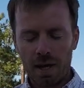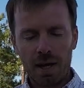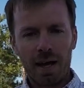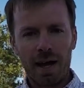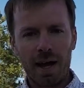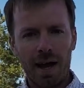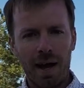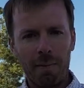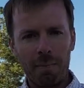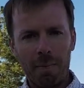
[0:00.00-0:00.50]

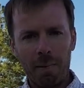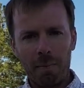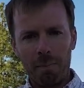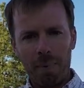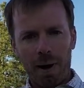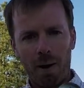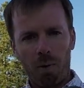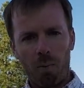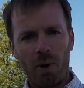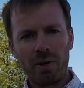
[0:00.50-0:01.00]

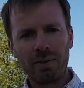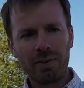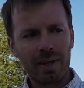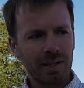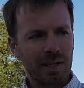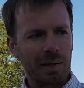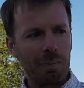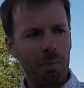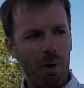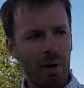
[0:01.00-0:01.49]
But one
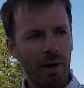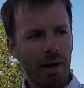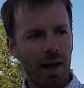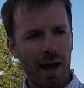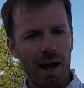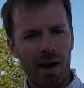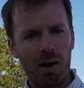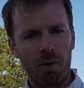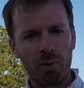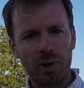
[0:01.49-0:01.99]
thing to point
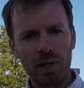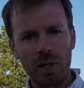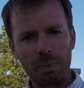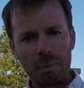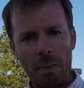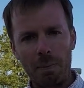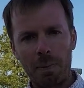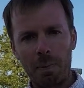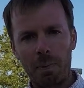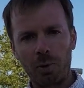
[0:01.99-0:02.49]
out with
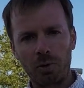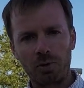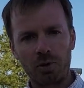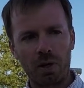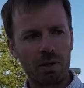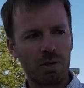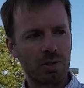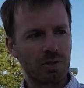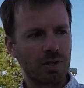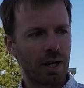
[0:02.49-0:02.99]
bumper pull
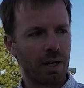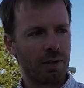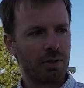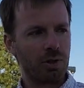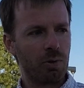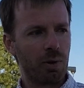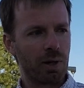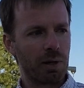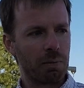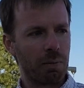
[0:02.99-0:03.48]
trailers that I
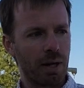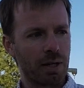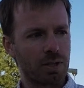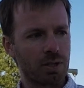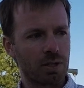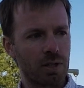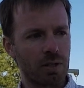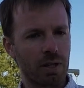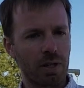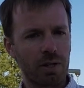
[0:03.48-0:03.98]
do want to make
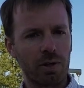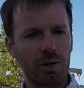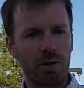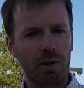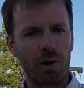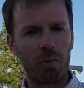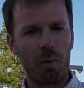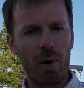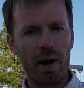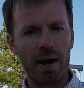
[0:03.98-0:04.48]
sure that you're
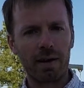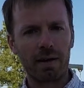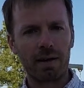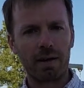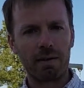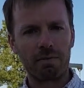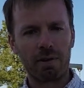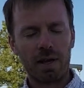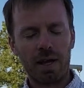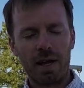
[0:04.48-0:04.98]
aware
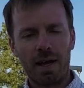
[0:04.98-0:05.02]
of